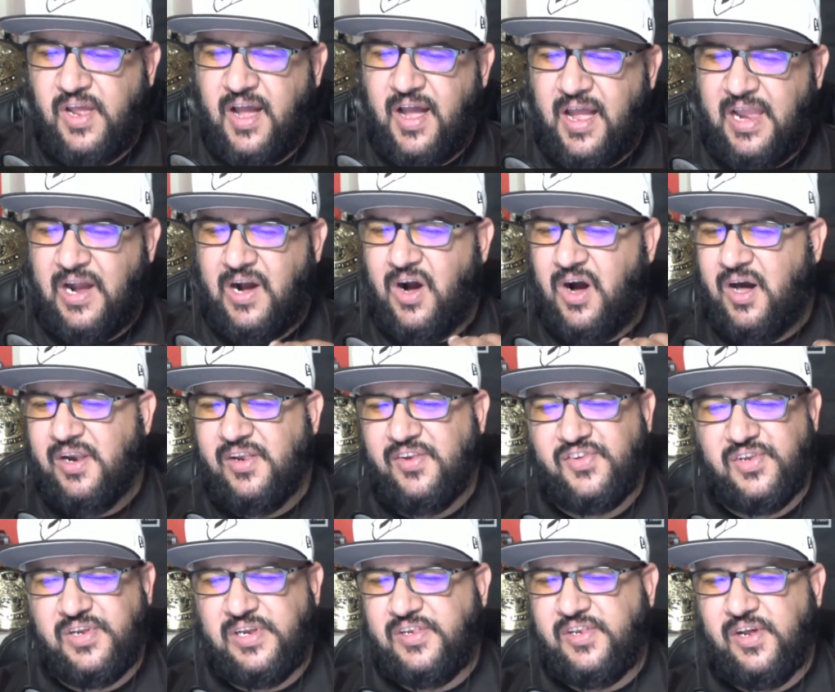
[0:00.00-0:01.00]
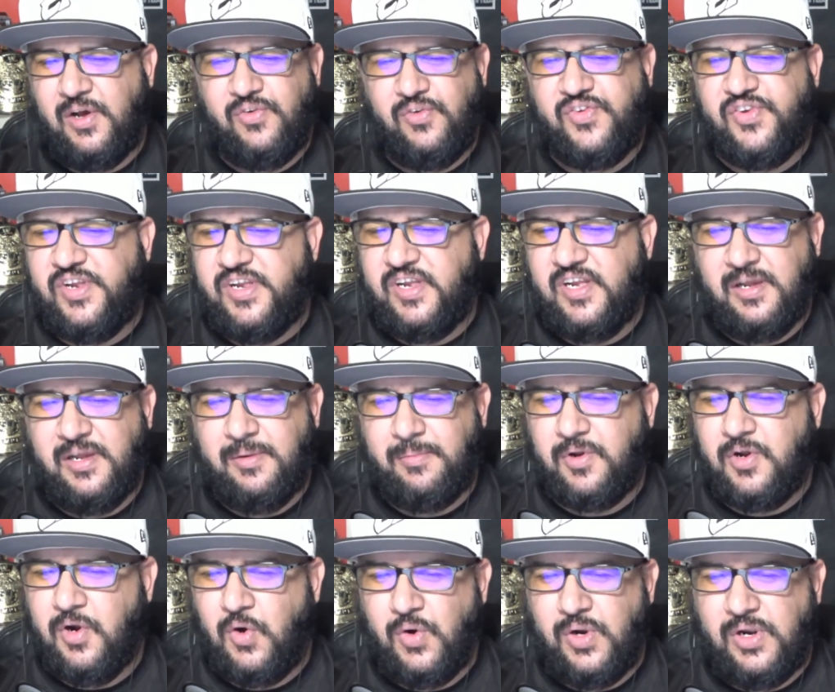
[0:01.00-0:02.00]
I honestly don't see him
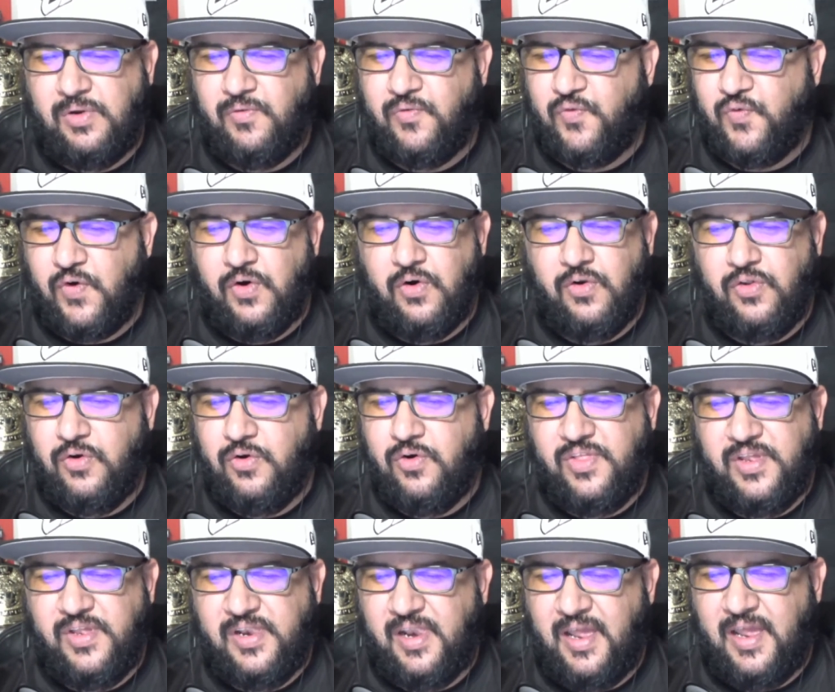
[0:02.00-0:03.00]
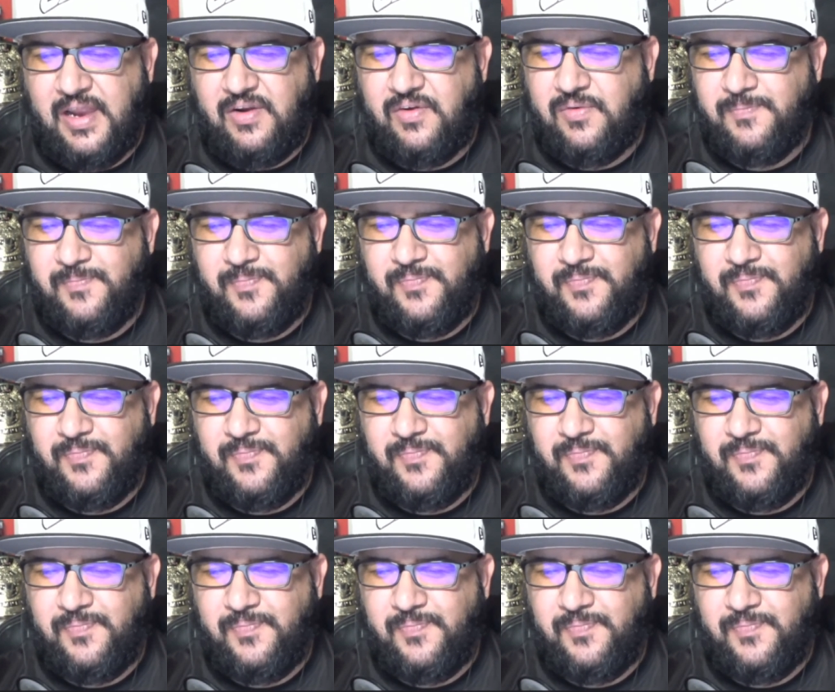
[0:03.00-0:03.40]
going further than like